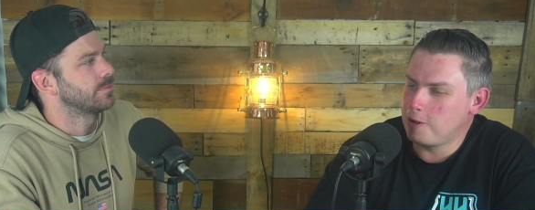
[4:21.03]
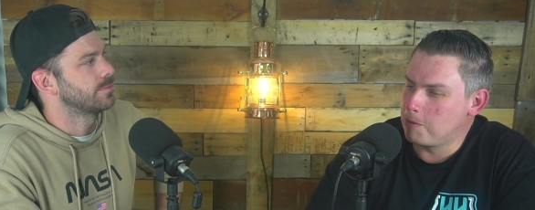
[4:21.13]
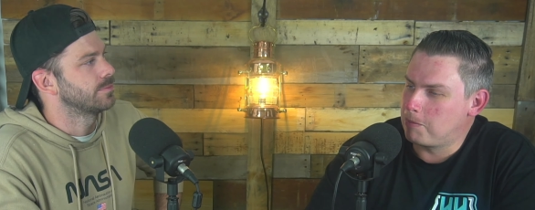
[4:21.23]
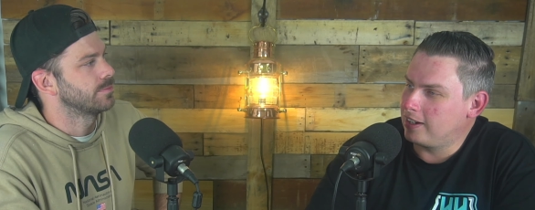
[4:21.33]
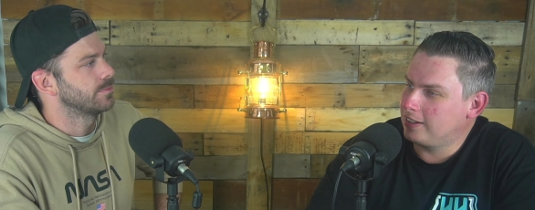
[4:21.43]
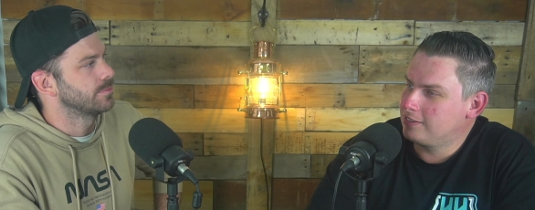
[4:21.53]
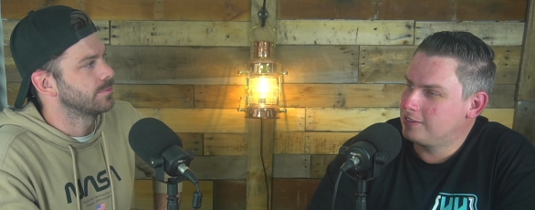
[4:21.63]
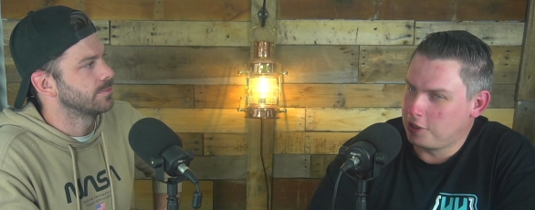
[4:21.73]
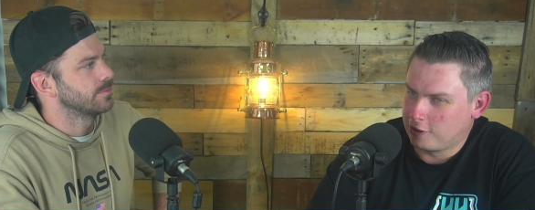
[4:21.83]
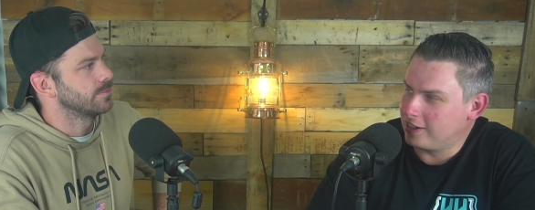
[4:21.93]
Speaker 1: you were painting
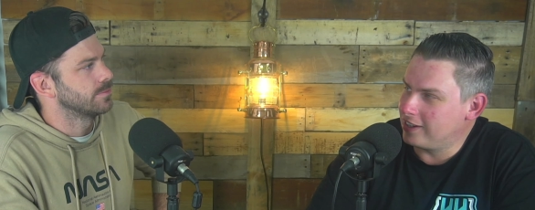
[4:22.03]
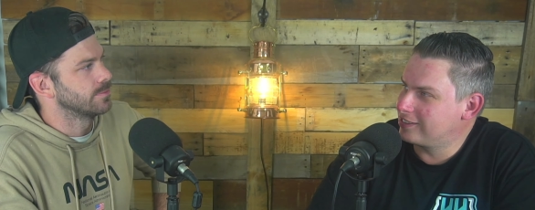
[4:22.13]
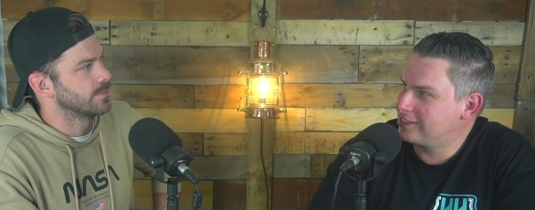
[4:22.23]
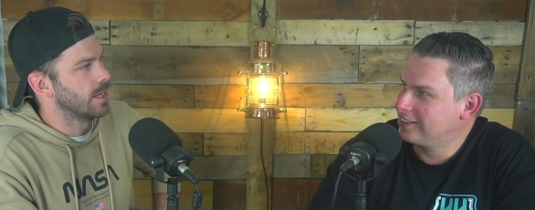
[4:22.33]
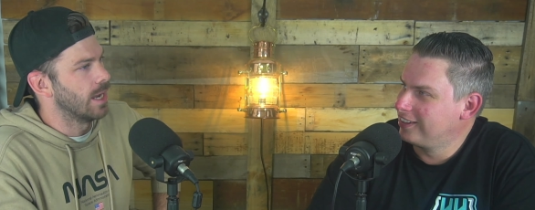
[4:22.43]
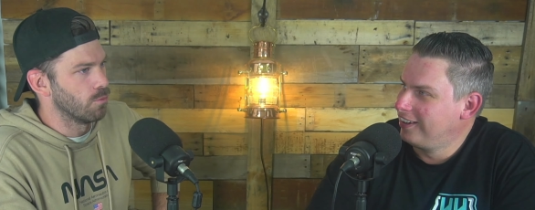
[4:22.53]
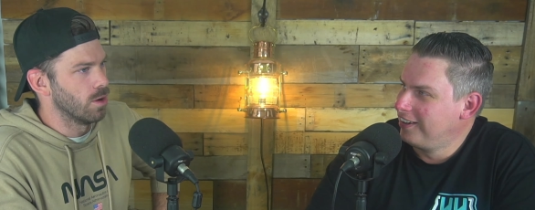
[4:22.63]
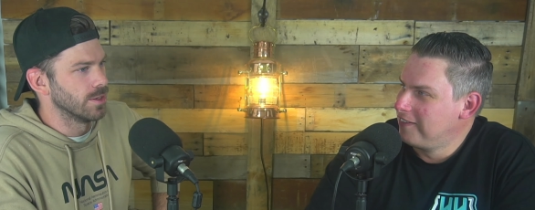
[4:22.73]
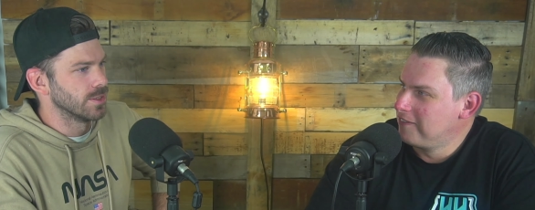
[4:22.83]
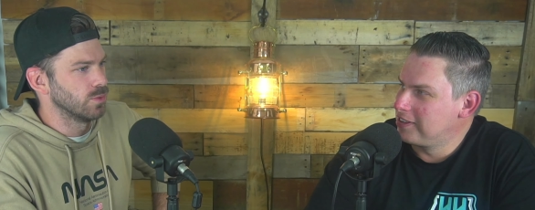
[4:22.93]
Tyranids.
Speaker 2: I
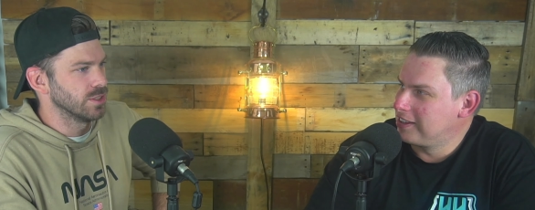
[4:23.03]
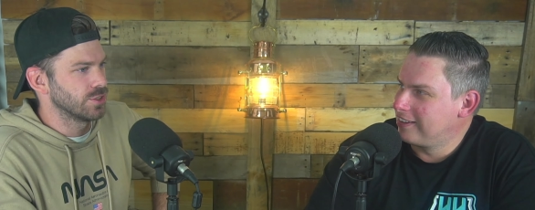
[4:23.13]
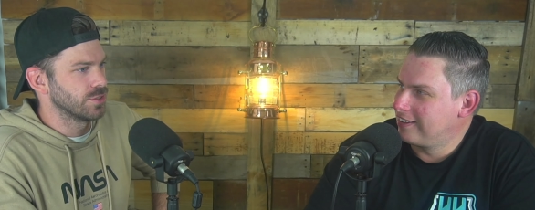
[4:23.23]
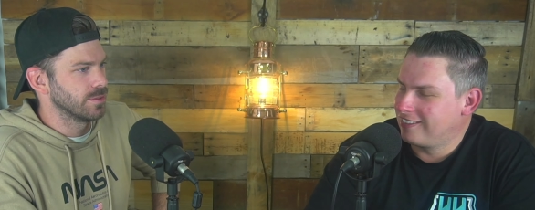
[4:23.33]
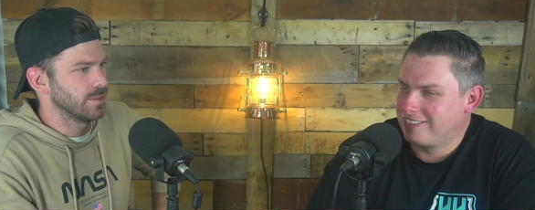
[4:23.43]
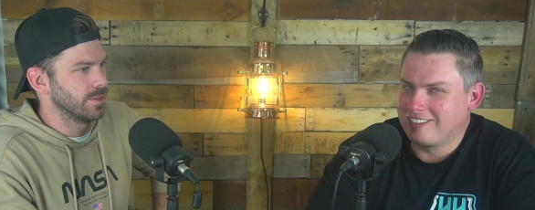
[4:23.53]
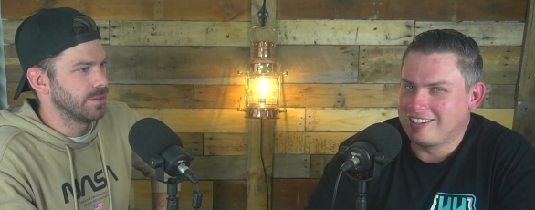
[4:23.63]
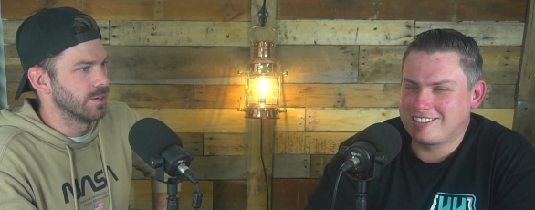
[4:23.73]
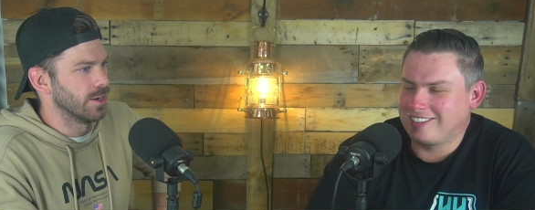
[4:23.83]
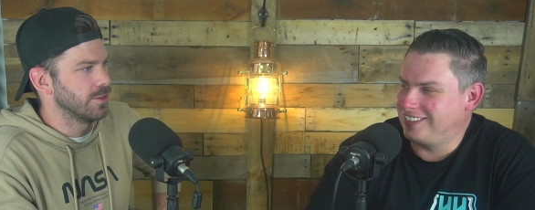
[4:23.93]
was, which which...
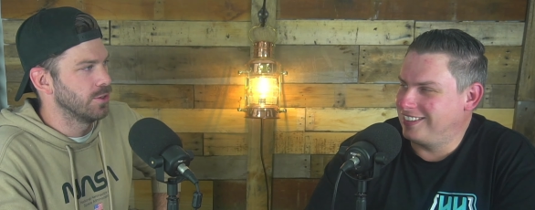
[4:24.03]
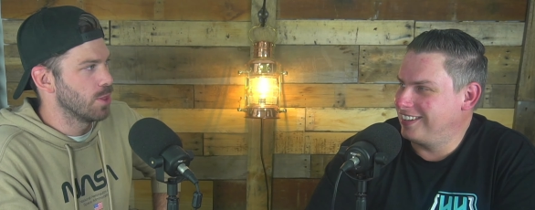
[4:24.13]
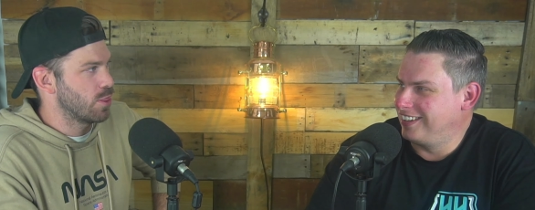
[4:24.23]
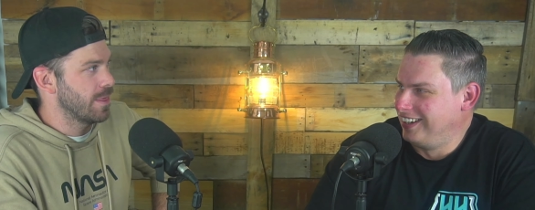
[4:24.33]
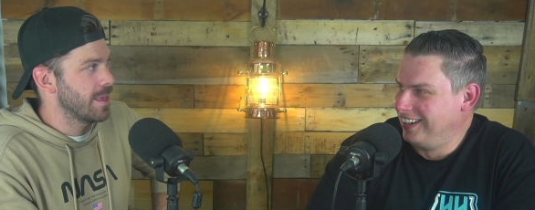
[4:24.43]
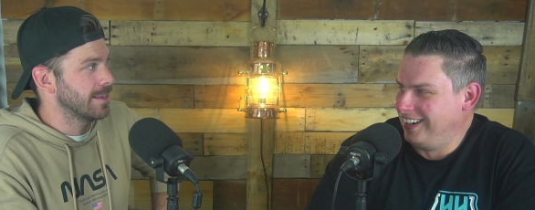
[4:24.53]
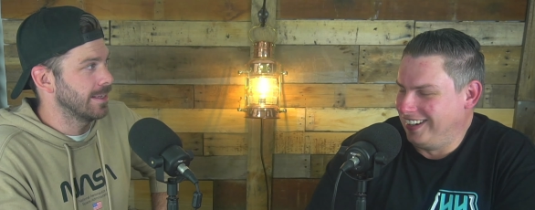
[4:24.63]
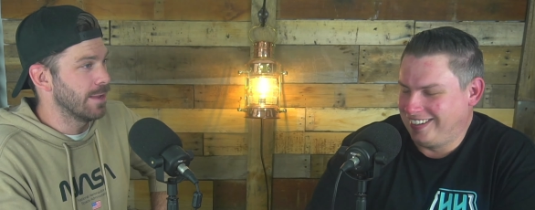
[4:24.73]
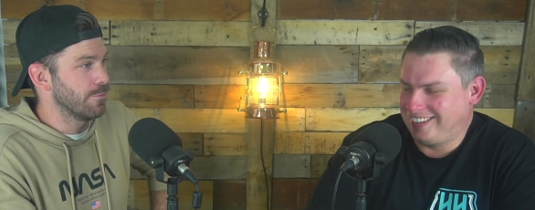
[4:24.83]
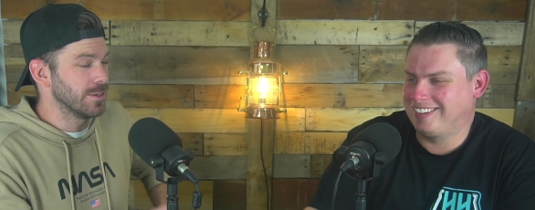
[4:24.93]
You know, you would think
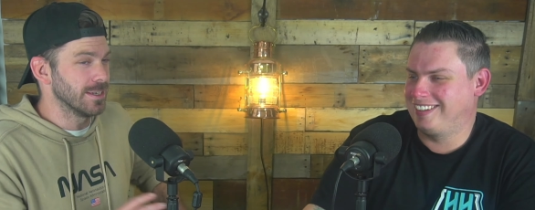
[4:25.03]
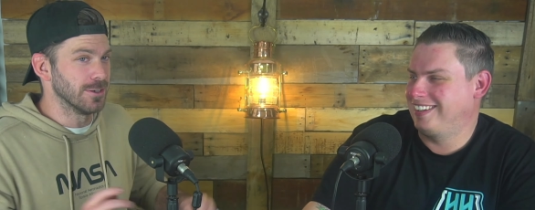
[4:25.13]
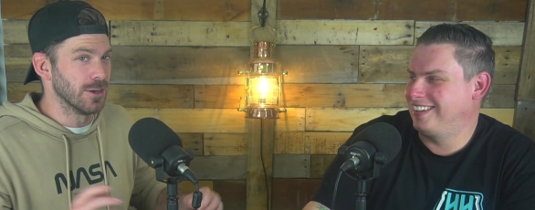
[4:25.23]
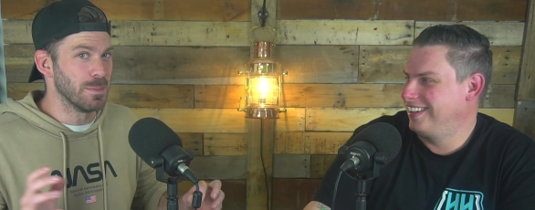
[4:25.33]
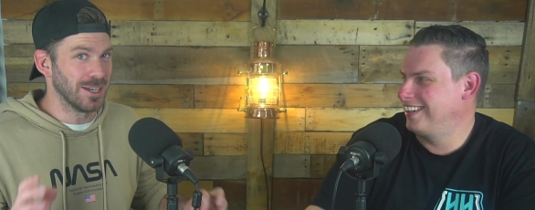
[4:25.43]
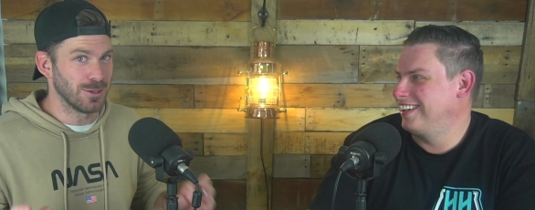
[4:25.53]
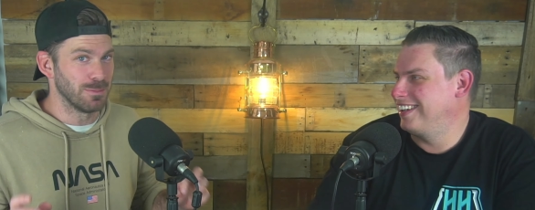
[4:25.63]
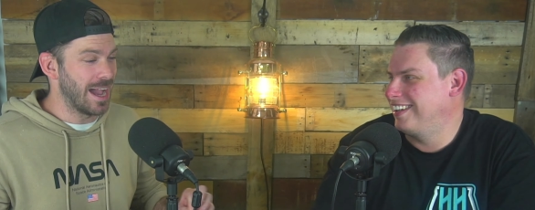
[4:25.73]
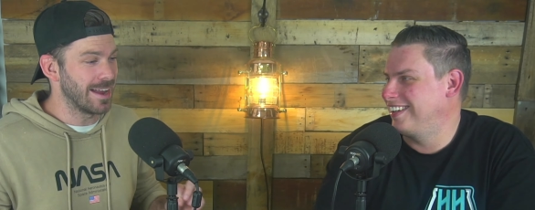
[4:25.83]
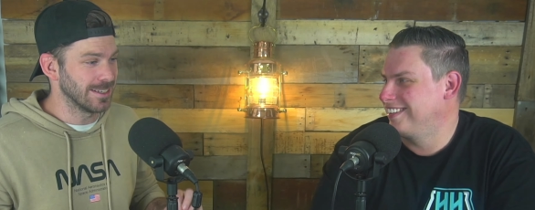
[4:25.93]
if you didn't know much
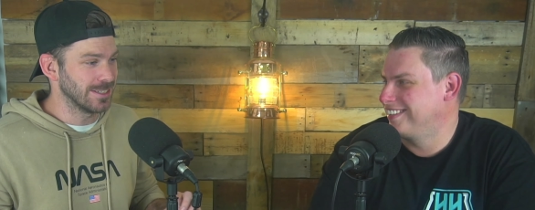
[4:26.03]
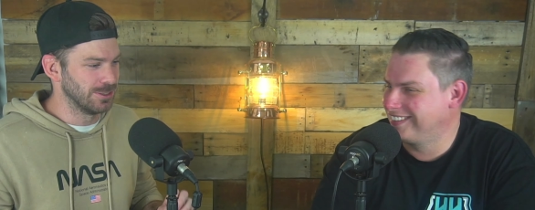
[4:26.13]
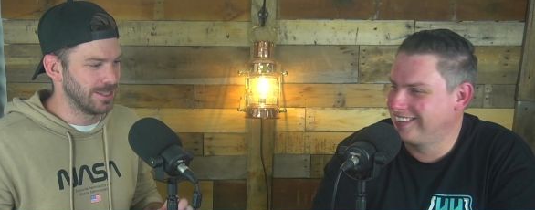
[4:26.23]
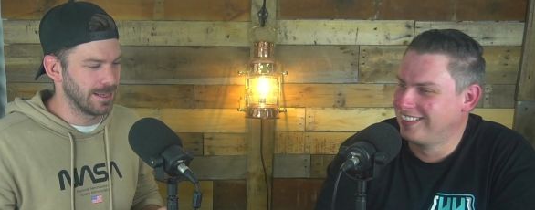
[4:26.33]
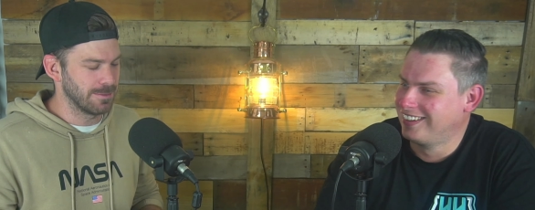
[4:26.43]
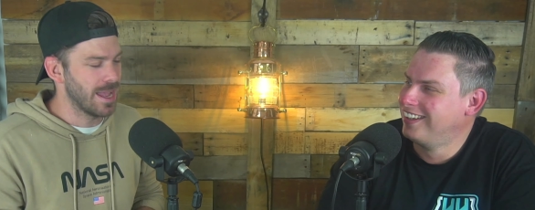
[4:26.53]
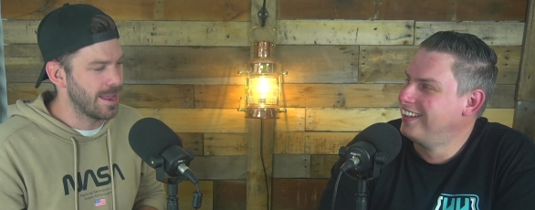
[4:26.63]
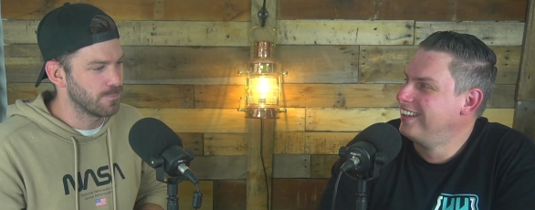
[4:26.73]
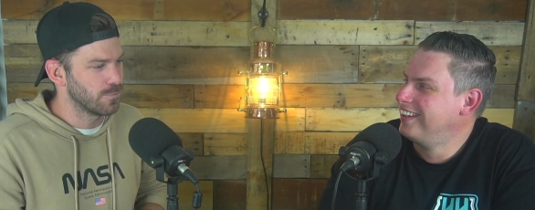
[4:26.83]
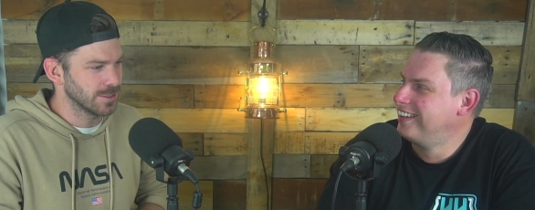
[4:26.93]
about us, you would think,
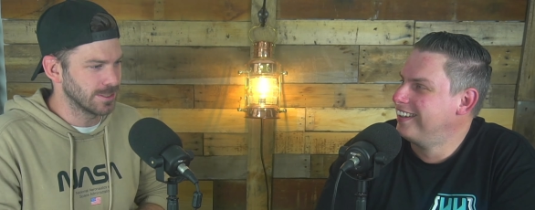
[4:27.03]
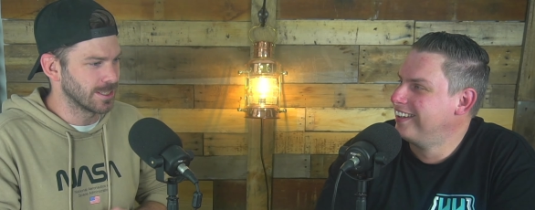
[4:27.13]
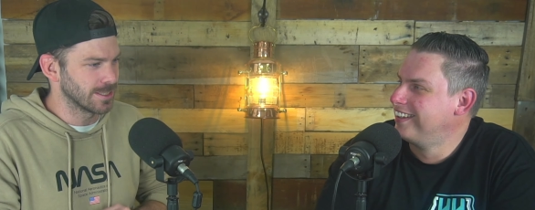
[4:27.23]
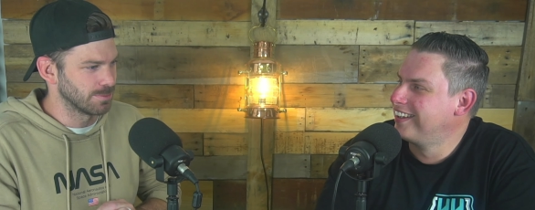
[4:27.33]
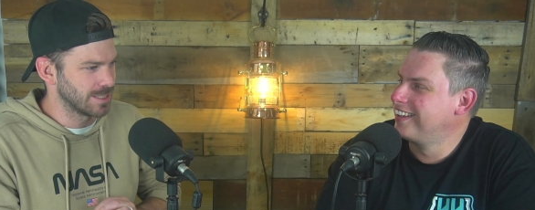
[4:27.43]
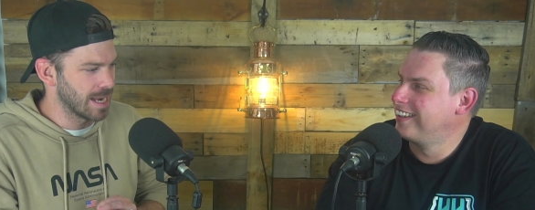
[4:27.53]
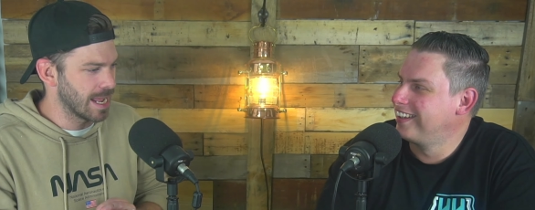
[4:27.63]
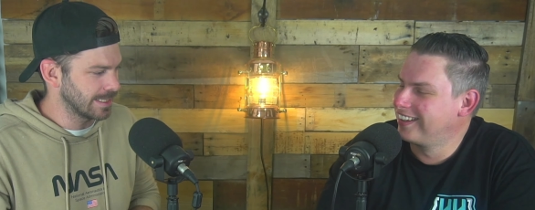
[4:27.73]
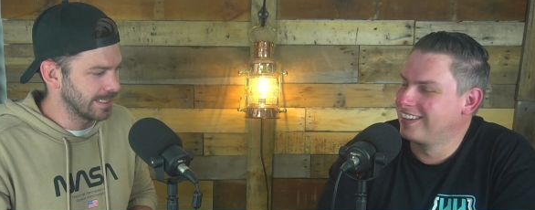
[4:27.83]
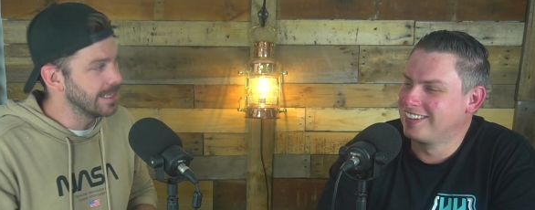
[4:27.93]
man, Fox has got some
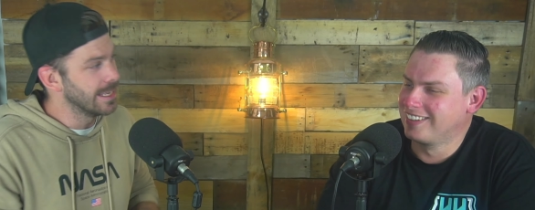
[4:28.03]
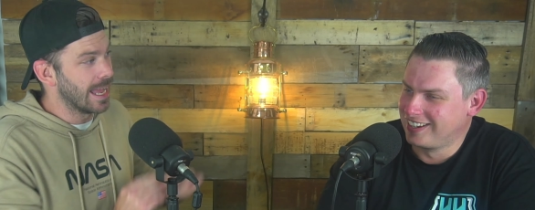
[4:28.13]
tenacity.